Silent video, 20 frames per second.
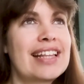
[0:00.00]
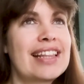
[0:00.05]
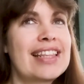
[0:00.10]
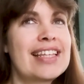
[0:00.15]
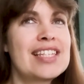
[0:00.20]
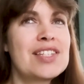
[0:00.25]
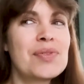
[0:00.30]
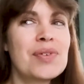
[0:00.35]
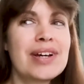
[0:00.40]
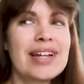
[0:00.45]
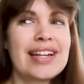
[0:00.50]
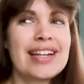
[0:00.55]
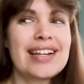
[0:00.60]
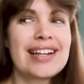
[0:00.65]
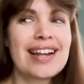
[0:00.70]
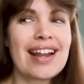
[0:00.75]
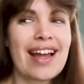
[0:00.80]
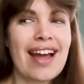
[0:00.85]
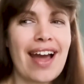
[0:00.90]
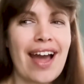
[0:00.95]
this
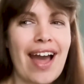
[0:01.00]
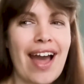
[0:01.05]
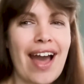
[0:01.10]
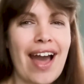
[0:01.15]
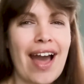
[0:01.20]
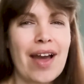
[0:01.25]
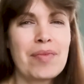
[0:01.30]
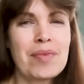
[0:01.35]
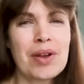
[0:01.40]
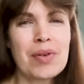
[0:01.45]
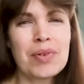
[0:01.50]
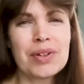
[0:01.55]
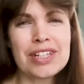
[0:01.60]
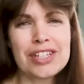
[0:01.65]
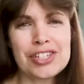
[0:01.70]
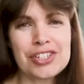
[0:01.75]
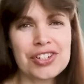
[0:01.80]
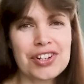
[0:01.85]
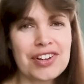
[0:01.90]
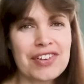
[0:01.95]
one, I'm not really
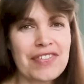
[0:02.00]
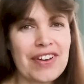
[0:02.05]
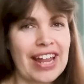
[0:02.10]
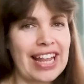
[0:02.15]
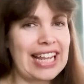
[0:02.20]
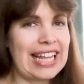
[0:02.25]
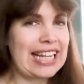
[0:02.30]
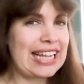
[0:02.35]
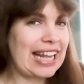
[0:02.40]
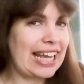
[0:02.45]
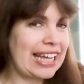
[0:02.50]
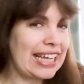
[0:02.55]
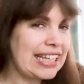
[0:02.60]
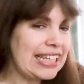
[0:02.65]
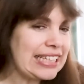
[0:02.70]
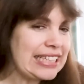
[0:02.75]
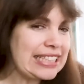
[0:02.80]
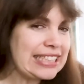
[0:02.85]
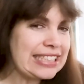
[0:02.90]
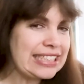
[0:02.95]
sure if I
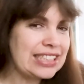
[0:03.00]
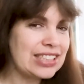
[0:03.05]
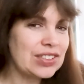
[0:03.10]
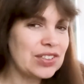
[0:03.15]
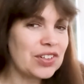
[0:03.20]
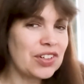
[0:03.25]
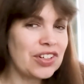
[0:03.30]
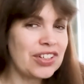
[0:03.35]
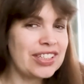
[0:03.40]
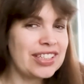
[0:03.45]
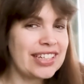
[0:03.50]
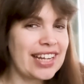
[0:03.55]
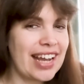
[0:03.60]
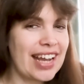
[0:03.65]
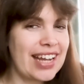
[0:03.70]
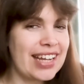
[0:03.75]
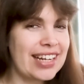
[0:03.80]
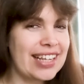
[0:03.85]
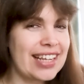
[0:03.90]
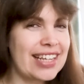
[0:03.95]
like it or
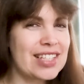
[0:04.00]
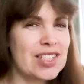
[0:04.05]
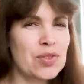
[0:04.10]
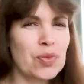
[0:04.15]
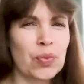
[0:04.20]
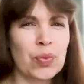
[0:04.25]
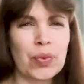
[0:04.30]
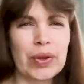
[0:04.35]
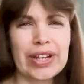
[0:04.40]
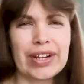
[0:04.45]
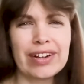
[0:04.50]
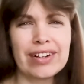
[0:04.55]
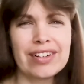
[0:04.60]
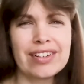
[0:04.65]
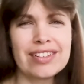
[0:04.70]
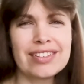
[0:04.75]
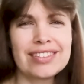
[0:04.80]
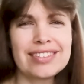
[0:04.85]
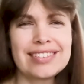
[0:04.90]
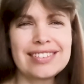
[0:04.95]
not. It's
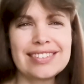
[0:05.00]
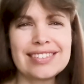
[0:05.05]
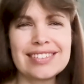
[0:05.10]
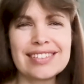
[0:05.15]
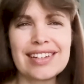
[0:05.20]
weird.